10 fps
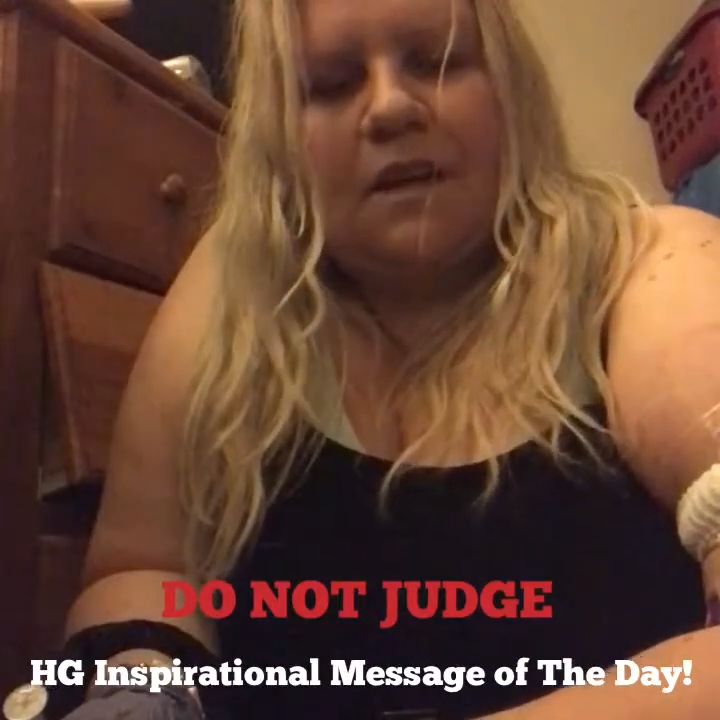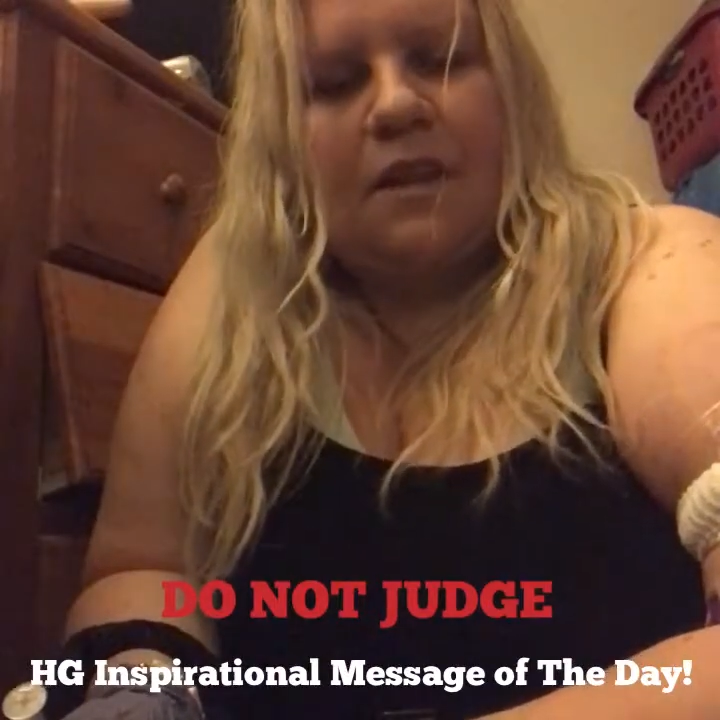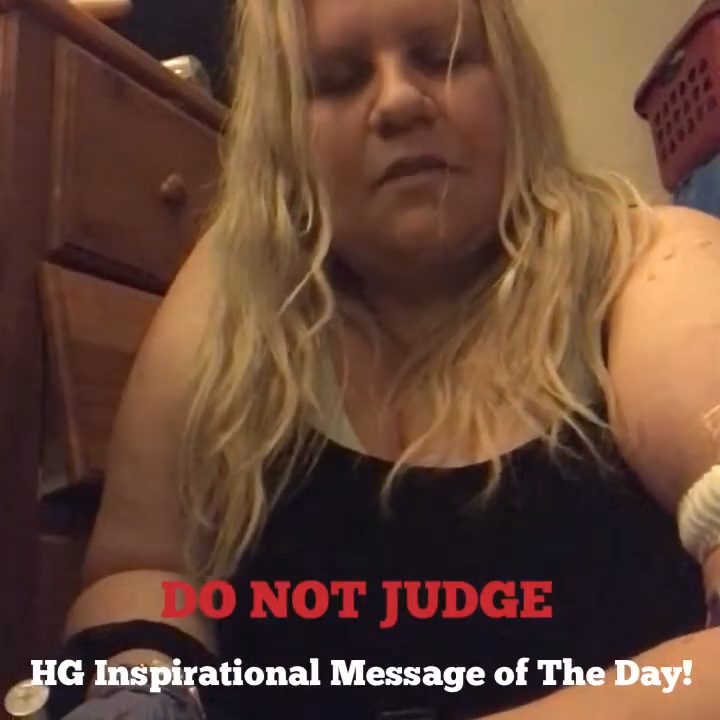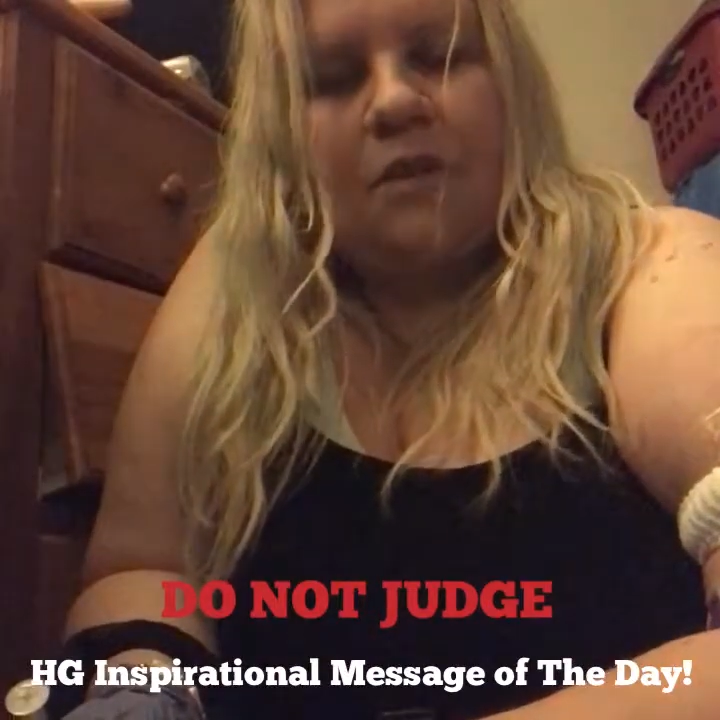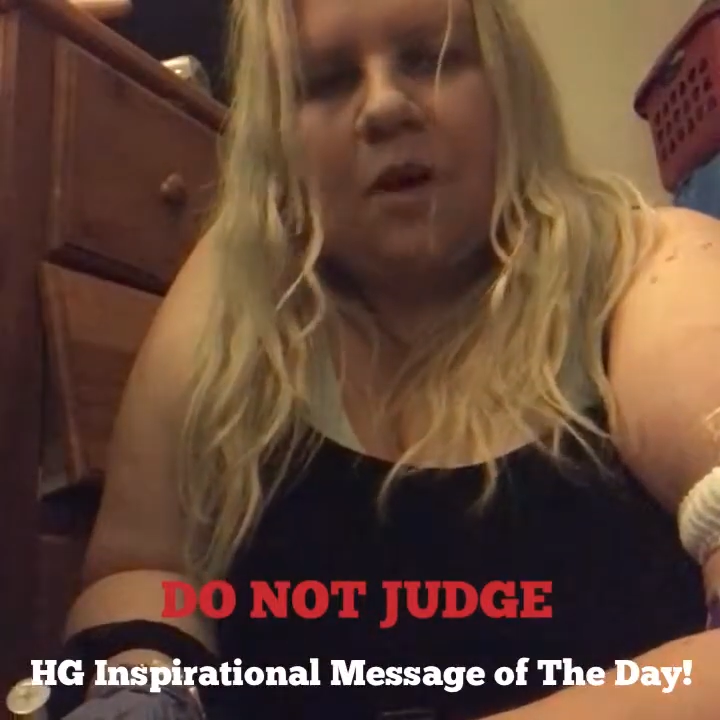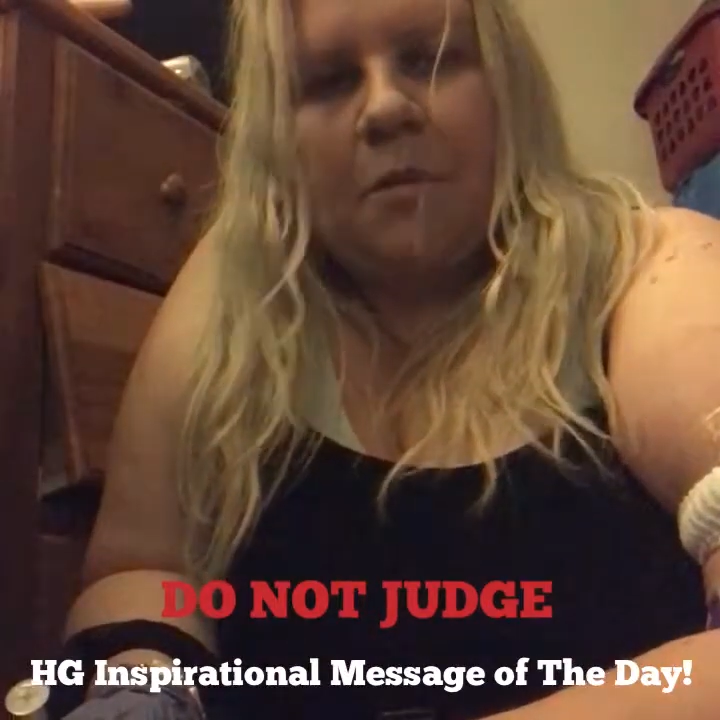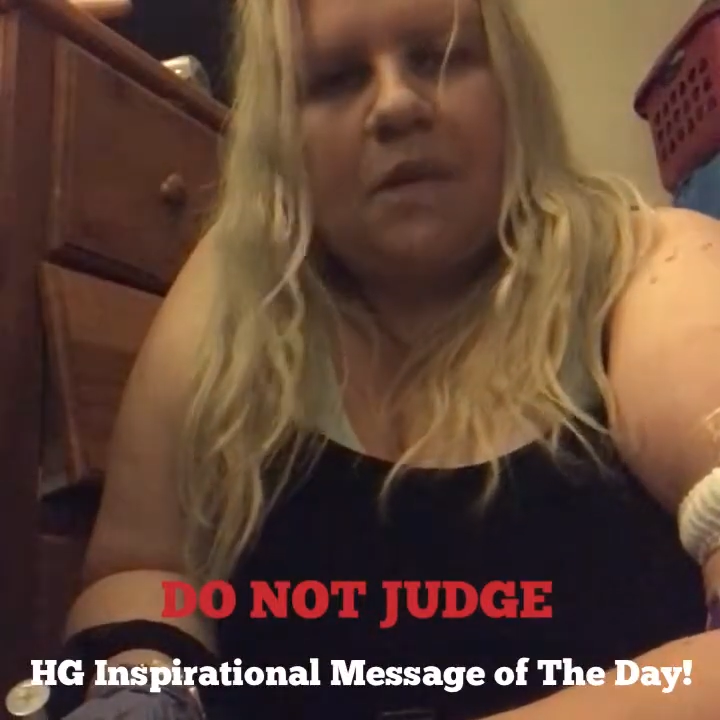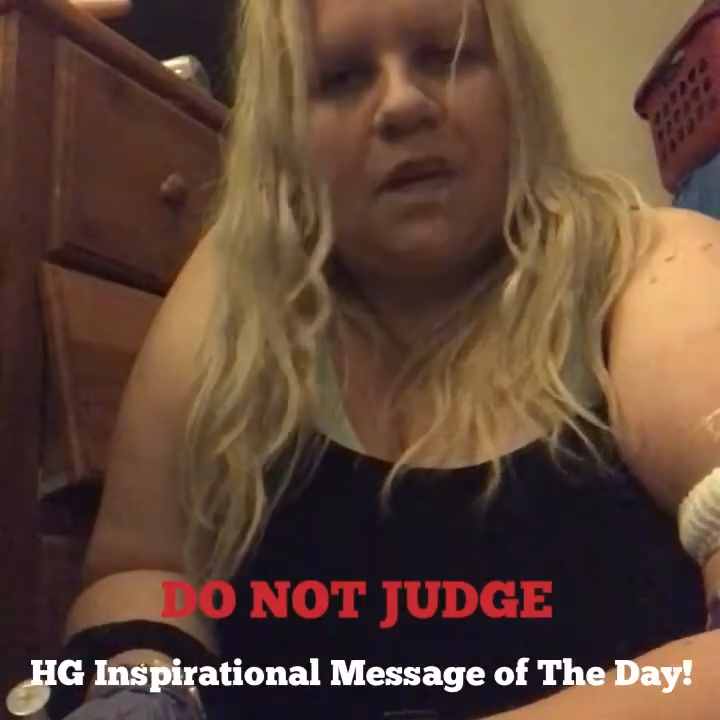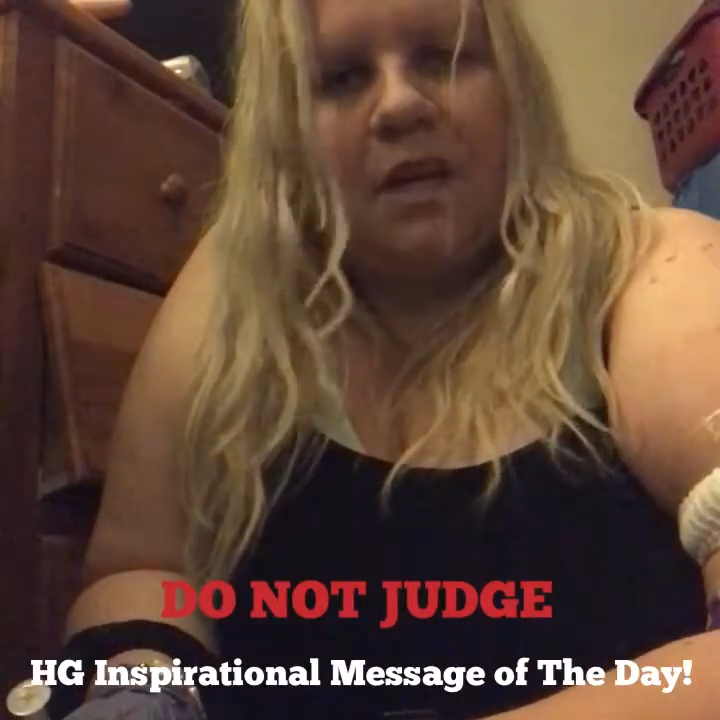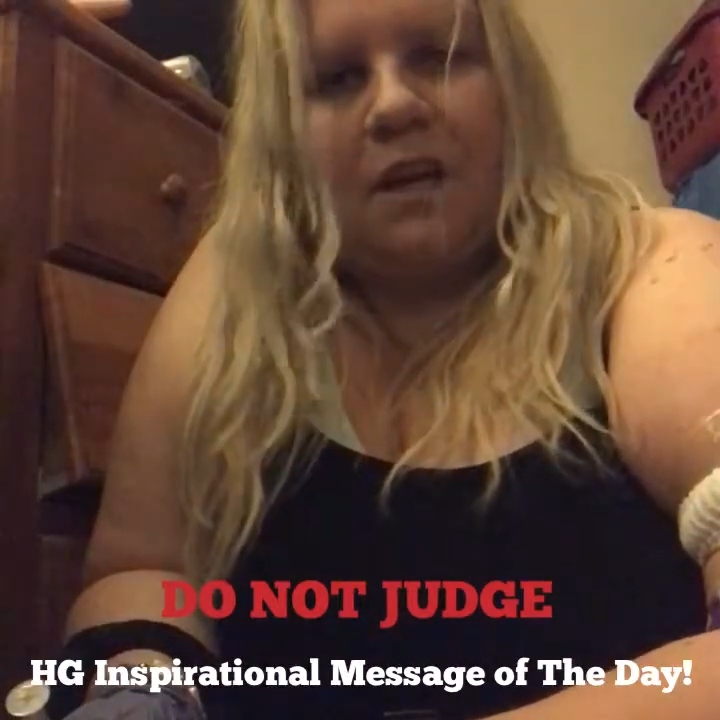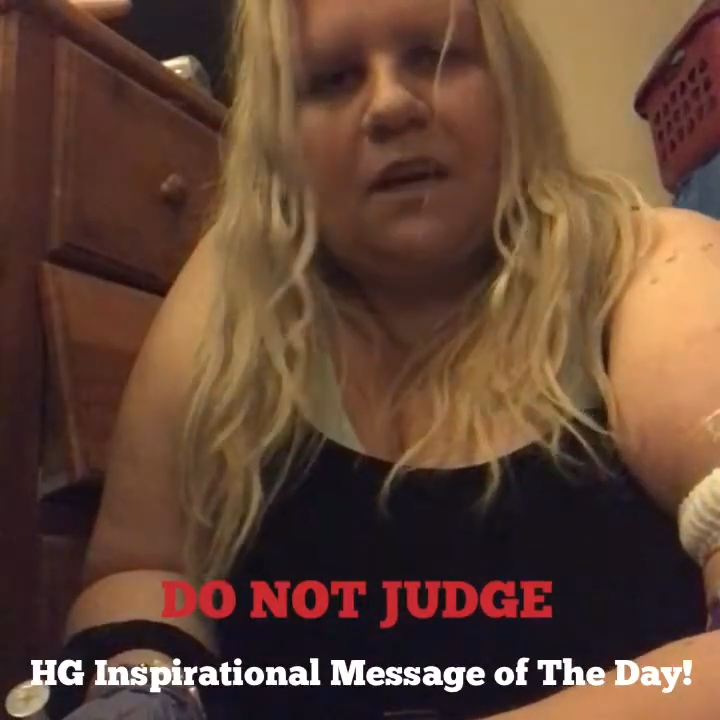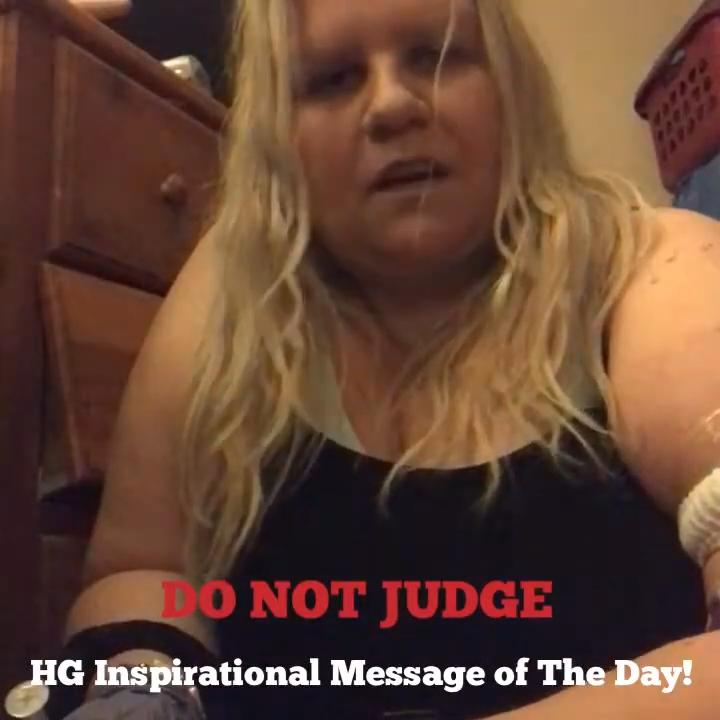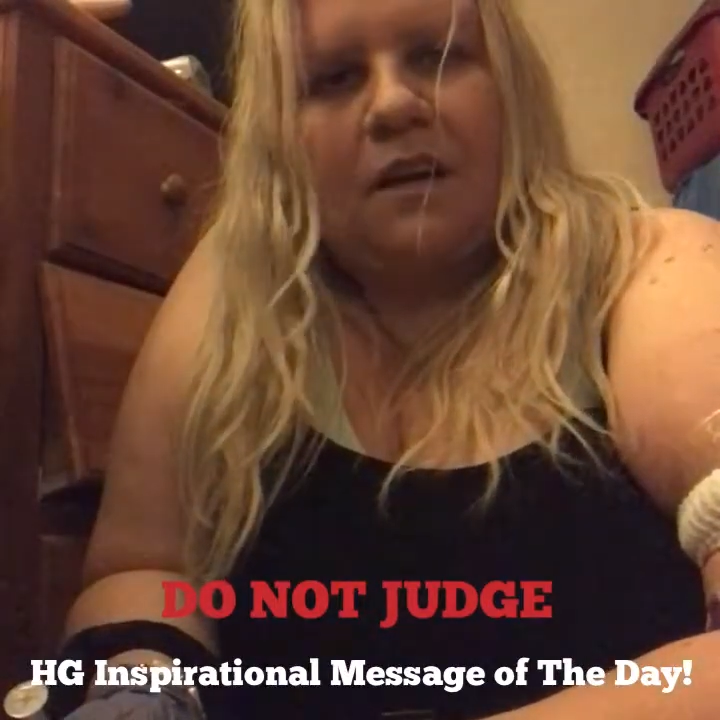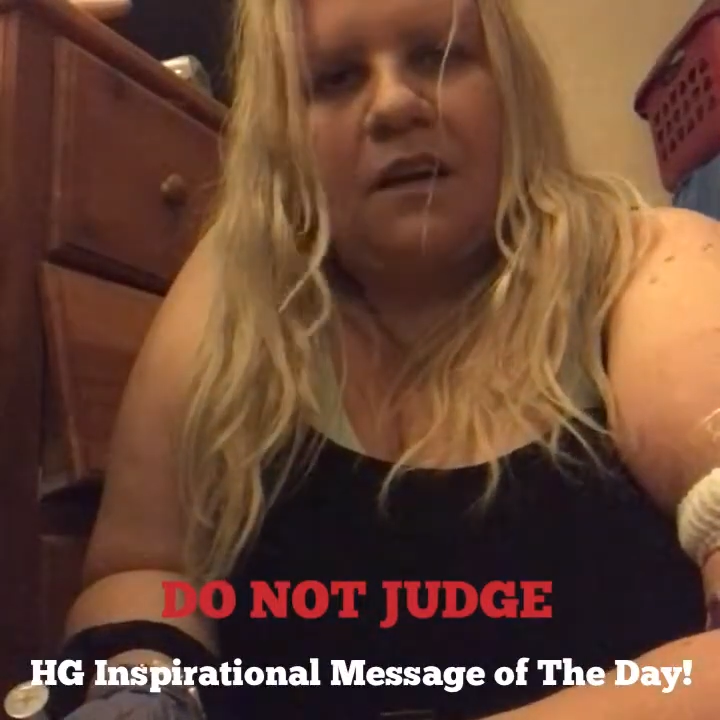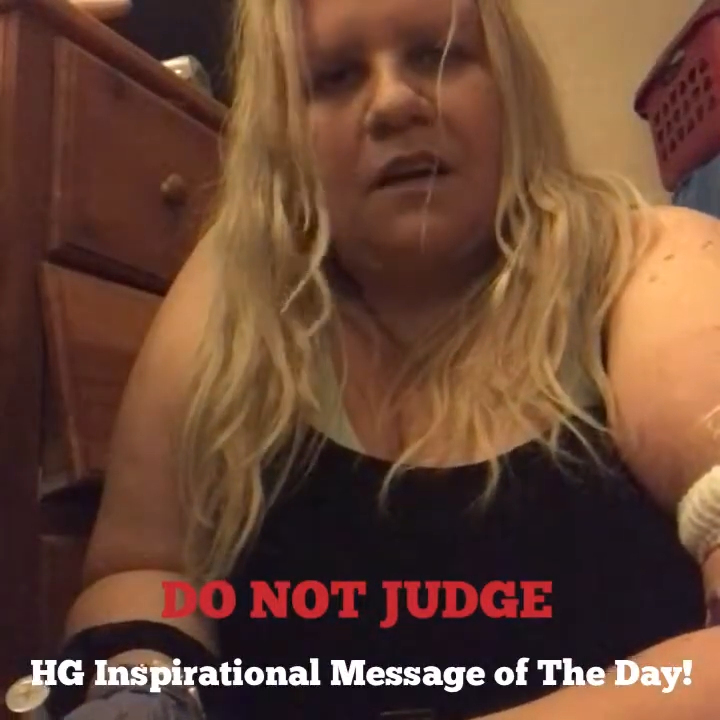the vomiting.